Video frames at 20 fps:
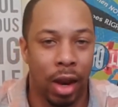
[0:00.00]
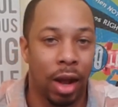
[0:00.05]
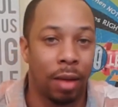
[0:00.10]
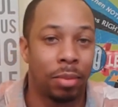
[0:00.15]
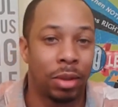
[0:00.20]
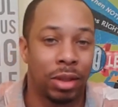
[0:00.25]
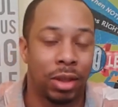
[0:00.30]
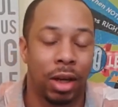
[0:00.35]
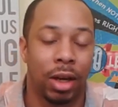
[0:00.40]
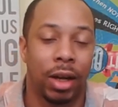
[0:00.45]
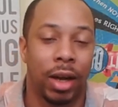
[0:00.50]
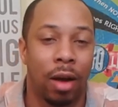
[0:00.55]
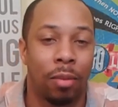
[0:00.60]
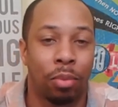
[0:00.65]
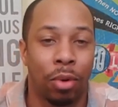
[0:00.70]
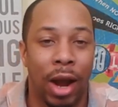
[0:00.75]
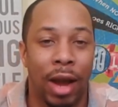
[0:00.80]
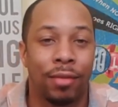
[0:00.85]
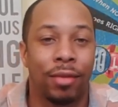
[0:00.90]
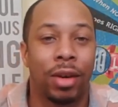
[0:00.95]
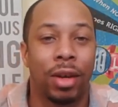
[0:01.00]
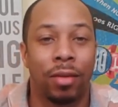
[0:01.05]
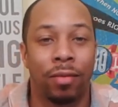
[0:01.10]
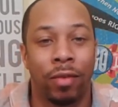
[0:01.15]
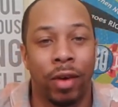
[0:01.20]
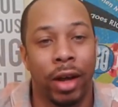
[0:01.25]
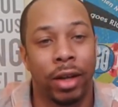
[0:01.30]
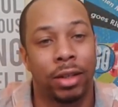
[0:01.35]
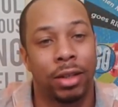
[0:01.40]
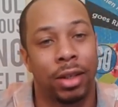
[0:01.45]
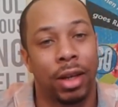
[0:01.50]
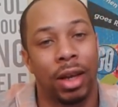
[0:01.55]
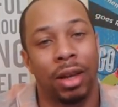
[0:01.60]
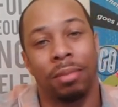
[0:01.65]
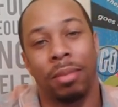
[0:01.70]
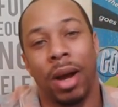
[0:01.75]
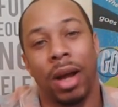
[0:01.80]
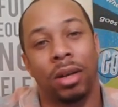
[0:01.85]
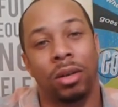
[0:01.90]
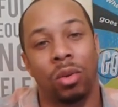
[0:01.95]
And I'll be sending out private invites to
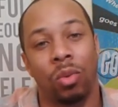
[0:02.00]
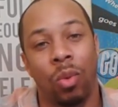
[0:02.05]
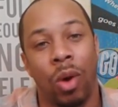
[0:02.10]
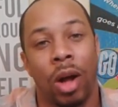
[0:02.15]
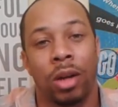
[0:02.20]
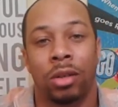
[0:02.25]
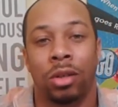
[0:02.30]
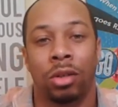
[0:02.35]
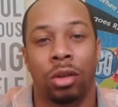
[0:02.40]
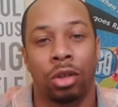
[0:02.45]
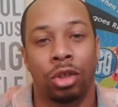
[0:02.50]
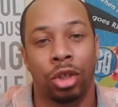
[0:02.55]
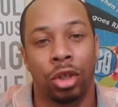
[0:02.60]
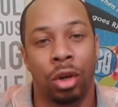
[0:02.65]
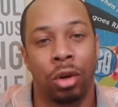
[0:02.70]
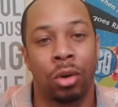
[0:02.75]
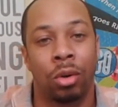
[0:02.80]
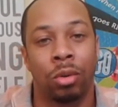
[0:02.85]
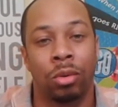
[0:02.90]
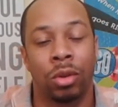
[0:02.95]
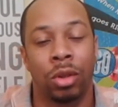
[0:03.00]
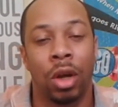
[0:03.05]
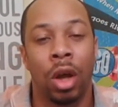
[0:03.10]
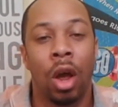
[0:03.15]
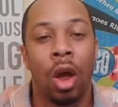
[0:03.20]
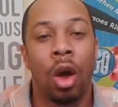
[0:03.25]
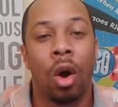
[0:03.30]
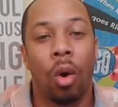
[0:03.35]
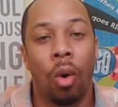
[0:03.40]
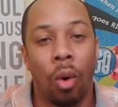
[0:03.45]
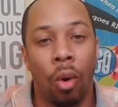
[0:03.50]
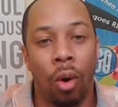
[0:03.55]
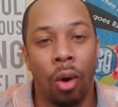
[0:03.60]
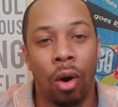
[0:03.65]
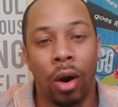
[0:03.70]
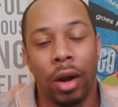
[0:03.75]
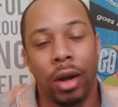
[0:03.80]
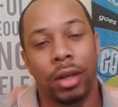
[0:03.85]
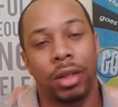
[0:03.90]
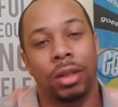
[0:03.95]
anybody who watches our shows
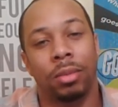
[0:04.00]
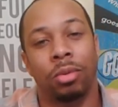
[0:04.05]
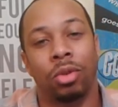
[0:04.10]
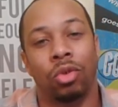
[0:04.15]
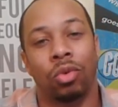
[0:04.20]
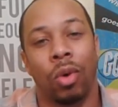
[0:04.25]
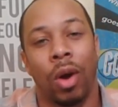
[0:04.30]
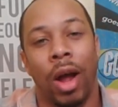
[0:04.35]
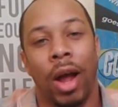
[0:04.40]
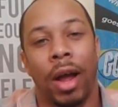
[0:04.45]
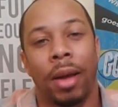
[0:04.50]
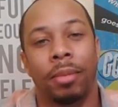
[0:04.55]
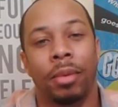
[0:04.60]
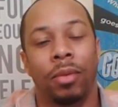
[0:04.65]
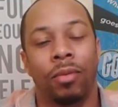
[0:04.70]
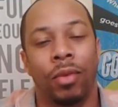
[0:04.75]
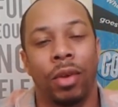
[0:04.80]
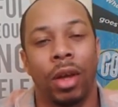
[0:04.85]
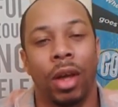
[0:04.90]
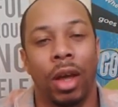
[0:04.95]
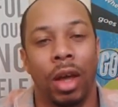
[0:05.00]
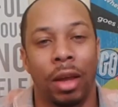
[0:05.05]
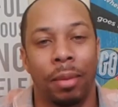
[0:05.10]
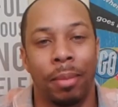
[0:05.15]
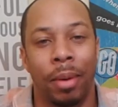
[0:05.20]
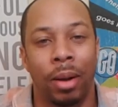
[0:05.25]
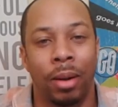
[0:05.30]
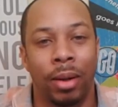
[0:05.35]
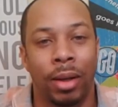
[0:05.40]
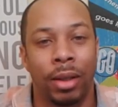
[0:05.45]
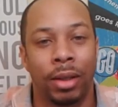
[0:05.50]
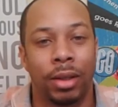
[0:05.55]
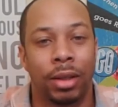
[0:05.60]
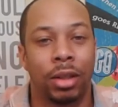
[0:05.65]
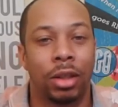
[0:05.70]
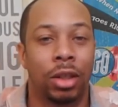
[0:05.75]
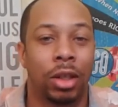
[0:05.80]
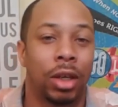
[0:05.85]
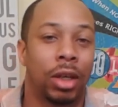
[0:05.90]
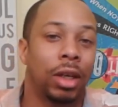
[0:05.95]
or is subscribed via email
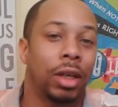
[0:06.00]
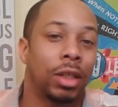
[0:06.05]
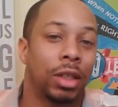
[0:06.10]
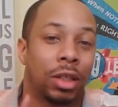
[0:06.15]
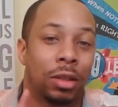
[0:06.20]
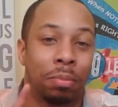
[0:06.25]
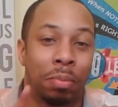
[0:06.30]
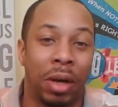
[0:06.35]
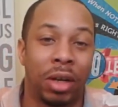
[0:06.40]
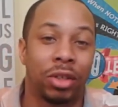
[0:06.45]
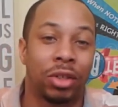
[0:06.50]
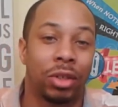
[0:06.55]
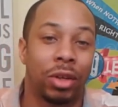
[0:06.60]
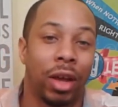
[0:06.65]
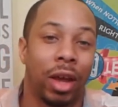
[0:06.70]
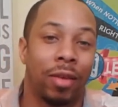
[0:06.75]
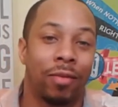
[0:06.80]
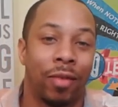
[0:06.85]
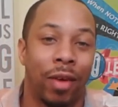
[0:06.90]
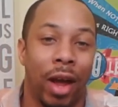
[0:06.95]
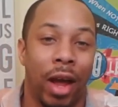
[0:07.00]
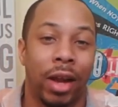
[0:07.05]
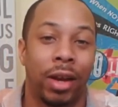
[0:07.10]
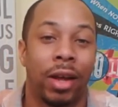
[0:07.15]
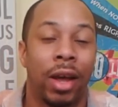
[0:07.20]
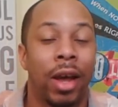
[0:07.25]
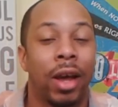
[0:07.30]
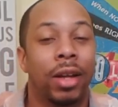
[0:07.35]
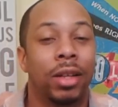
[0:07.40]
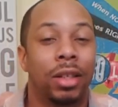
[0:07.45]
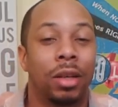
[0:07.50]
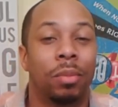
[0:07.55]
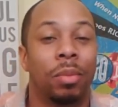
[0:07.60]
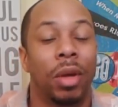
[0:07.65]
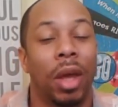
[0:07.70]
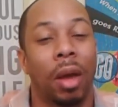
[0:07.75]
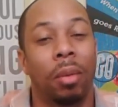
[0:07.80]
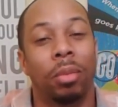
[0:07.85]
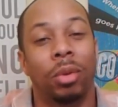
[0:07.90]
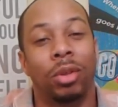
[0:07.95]
list. You're going to get a special invite to
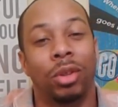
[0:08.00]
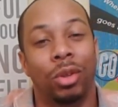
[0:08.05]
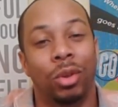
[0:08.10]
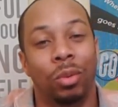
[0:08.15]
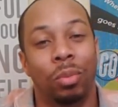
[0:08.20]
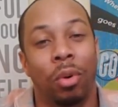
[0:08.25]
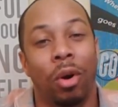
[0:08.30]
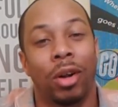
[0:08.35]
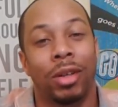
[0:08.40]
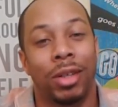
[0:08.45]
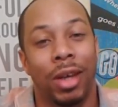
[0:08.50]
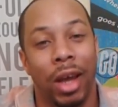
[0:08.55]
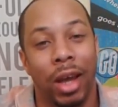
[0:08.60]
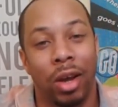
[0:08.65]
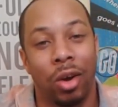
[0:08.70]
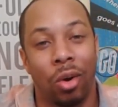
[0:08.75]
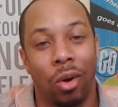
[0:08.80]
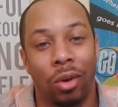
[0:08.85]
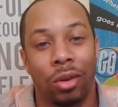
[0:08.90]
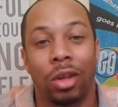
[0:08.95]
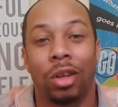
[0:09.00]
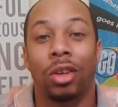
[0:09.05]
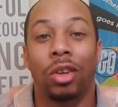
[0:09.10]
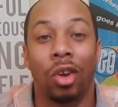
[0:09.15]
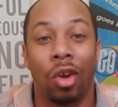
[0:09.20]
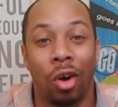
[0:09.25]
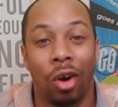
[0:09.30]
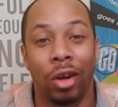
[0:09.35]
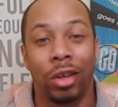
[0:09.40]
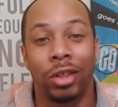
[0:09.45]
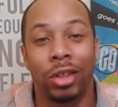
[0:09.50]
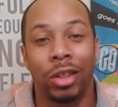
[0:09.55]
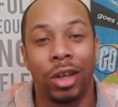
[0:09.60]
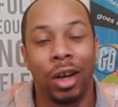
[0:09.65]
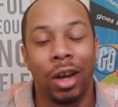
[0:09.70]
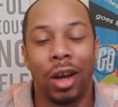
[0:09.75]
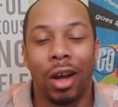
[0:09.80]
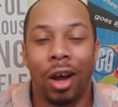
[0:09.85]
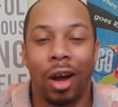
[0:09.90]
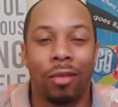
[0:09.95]
be able to partake on the
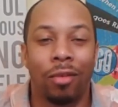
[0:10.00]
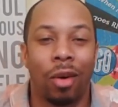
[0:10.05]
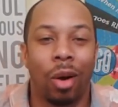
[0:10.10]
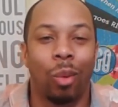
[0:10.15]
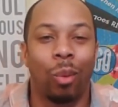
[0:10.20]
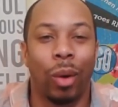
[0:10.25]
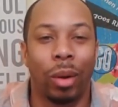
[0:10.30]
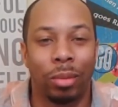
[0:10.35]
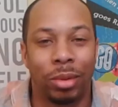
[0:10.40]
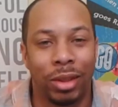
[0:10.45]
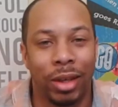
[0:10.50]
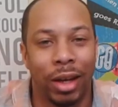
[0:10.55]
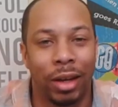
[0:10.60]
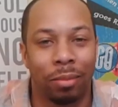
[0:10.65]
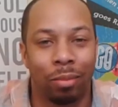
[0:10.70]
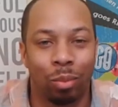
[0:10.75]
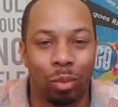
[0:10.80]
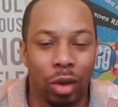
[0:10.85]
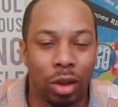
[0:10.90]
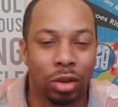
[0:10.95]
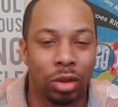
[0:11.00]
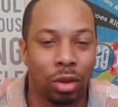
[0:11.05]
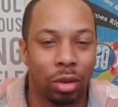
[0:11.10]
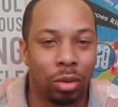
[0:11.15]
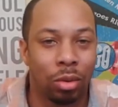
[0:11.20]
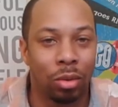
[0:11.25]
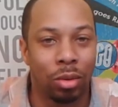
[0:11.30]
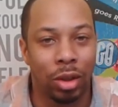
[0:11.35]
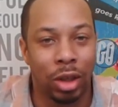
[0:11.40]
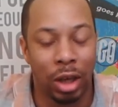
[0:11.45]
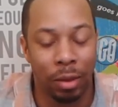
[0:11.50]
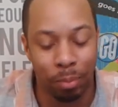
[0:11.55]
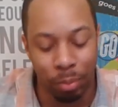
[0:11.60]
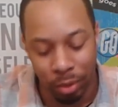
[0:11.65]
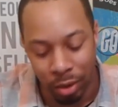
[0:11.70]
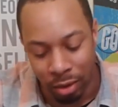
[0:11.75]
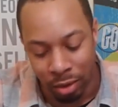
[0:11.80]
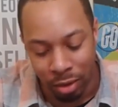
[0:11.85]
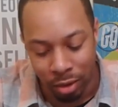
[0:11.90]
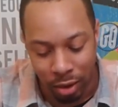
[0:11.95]
launch of our website. So
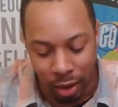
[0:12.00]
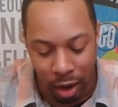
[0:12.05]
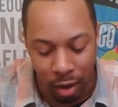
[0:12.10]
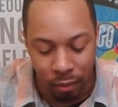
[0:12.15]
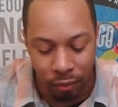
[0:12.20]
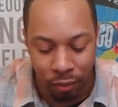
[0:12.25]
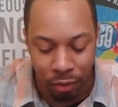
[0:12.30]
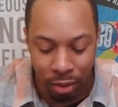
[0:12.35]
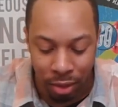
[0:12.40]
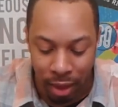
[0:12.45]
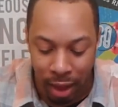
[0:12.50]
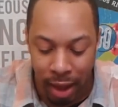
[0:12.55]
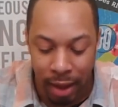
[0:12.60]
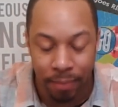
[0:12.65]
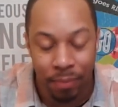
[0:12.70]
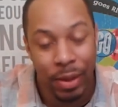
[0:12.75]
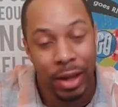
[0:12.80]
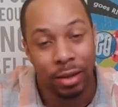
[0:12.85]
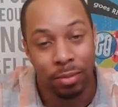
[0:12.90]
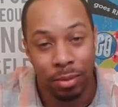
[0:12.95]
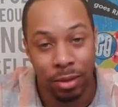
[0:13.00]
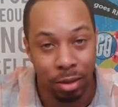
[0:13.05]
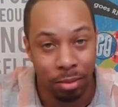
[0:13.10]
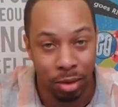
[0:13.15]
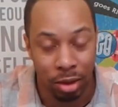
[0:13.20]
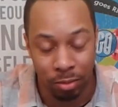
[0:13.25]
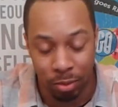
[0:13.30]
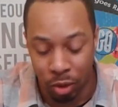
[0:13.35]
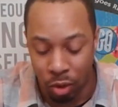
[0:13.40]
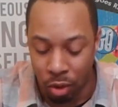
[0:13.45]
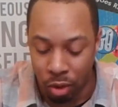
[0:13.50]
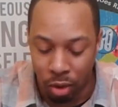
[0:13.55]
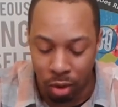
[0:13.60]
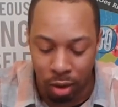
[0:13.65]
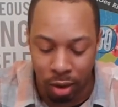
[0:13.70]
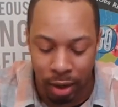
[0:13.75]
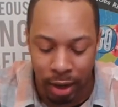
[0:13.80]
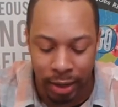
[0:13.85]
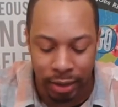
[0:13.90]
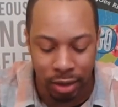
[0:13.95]
keep your lookout for that. That's been something that's been going
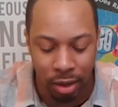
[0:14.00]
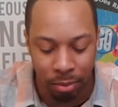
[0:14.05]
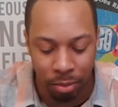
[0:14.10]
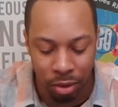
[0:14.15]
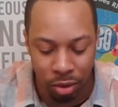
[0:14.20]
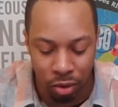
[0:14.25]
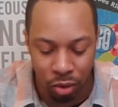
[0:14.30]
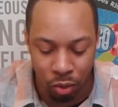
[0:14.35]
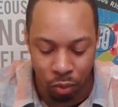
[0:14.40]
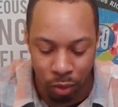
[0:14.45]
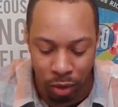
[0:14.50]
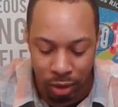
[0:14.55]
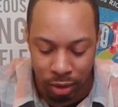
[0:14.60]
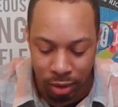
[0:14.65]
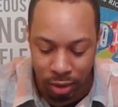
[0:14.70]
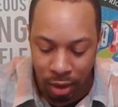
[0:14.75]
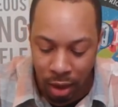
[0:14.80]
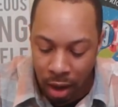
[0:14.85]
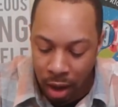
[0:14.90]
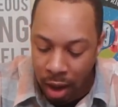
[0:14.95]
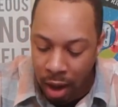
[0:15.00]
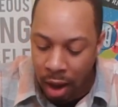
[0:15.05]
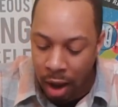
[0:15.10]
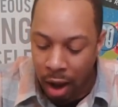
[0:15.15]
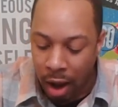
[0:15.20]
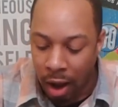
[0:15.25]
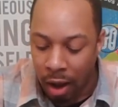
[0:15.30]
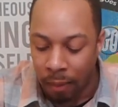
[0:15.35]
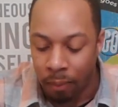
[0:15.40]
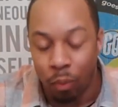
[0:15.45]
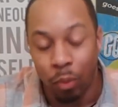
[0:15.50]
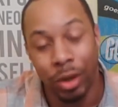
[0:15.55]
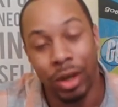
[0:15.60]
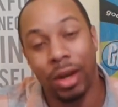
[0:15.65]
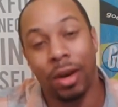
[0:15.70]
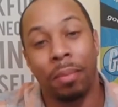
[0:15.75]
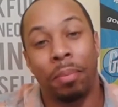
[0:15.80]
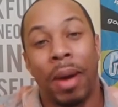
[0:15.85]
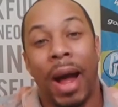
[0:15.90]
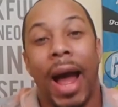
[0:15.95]
on the last couple of two weeks. Um, we
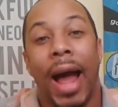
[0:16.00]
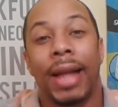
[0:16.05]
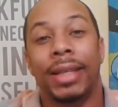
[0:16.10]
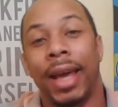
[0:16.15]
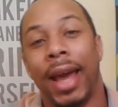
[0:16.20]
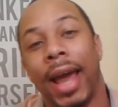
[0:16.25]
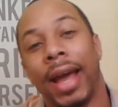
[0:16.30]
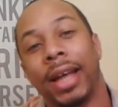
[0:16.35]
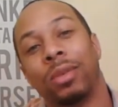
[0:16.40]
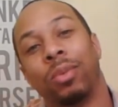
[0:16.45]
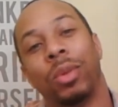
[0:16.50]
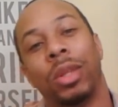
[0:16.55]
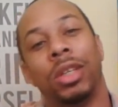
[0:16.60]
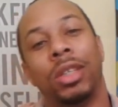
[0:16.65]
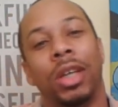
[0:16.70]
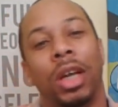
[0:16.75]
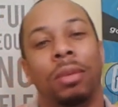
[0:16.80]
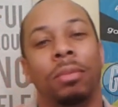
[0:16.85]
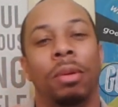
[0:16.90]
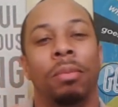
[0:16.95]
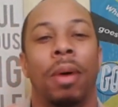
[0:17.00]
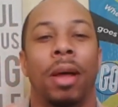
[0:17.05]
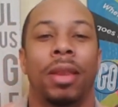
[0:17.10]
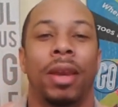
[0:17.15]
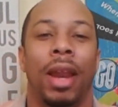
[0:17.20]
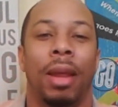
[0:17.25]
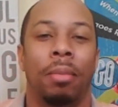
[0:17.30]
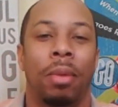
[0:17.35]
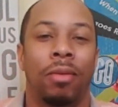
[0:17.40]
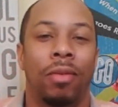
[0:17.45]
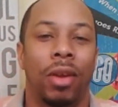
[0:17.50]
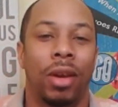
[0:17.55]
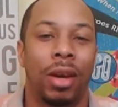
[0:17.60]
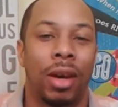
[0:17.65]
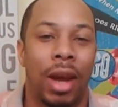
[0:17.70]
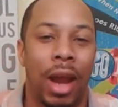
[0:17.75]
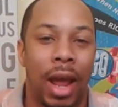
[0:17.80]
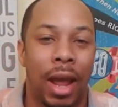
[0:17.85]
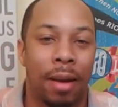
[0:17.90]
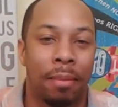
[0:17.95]
did a podcast with a gentleman by the name of
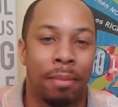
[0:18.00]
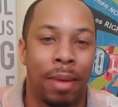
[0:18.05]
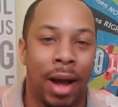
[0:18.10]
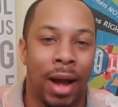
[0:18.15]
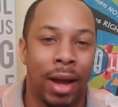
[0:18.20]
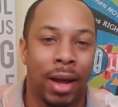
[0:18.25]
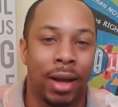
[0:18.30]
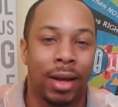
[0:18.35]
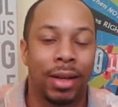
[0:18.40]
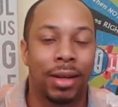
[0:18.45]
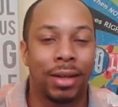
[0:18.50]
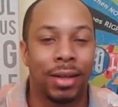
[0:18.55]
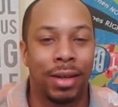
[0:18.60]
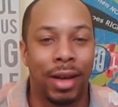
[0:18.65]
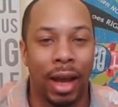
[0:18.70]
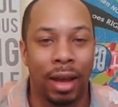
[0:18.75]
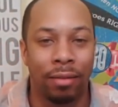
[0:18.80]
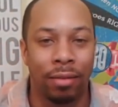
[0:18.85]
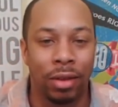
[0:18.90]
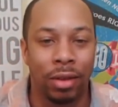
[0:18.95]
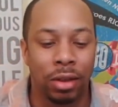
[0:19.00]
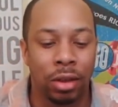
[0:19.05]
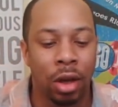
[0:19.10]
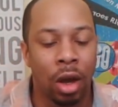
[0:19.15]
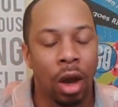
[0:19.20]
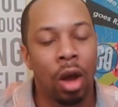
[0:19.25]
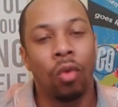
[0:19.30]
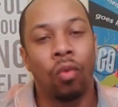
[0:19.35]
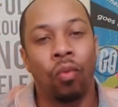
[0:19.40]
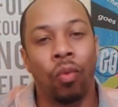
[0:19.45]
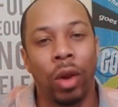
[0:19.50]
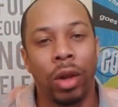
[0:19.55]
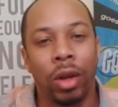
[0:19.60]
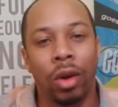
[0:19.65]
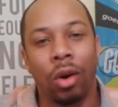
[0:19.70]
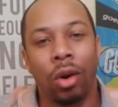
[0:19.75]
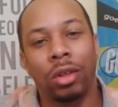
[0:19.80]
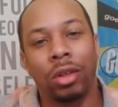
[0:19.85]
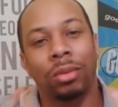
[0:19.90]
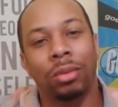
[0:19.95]
Nehemiah Davis.
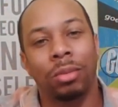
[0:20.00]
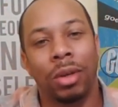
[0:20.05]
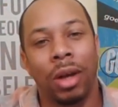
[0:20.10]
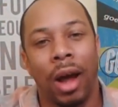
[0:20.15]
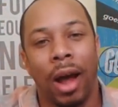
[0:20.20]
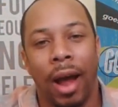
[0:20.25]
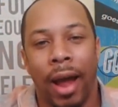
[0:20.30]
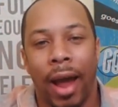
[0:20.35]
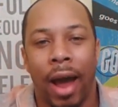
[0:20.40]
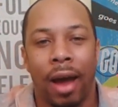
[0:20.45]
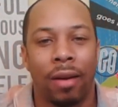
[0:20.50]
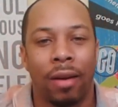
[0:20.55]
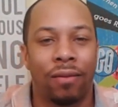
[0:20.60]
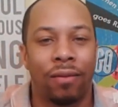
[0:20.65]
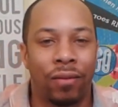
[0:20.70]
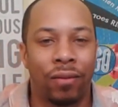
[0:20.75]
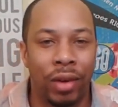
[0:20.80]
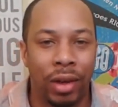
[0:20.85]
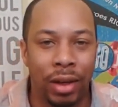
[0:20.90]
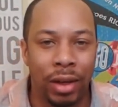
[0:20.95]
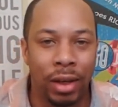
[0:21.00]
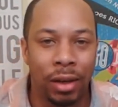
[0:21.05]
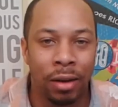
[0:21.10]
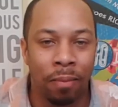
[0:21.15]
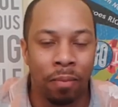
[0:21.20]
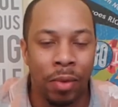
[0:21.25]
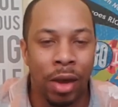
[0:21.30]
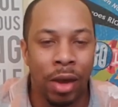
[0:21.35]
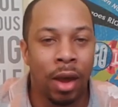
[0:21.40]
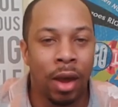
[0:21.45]
Really awesome guy out of Philly.